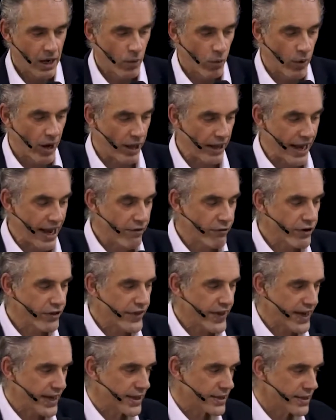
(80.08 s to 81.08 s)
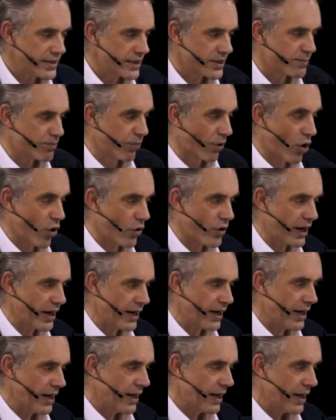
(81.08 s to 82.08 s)
well, everything isn't as
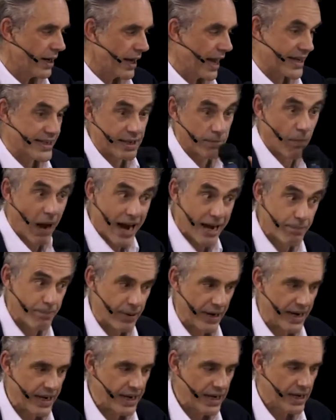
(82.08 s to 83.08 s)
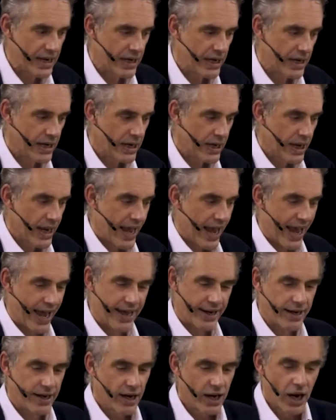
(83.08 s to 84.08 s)
broken as it might be,
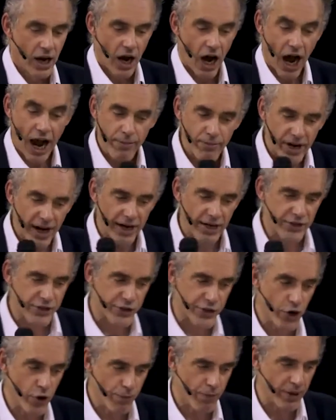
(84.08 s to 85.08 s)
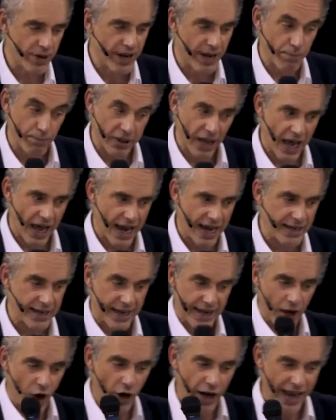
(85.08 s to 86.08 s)
and I'm kind of stupid and blind,
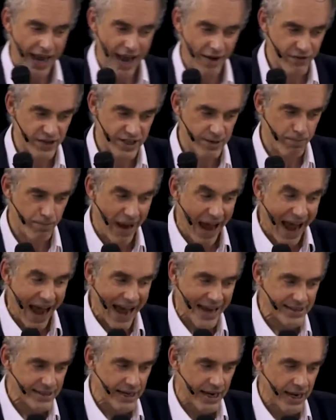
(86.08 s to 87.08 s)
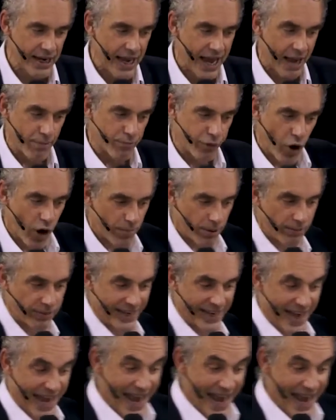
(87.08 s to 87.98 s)
and all I have is a bat, and probably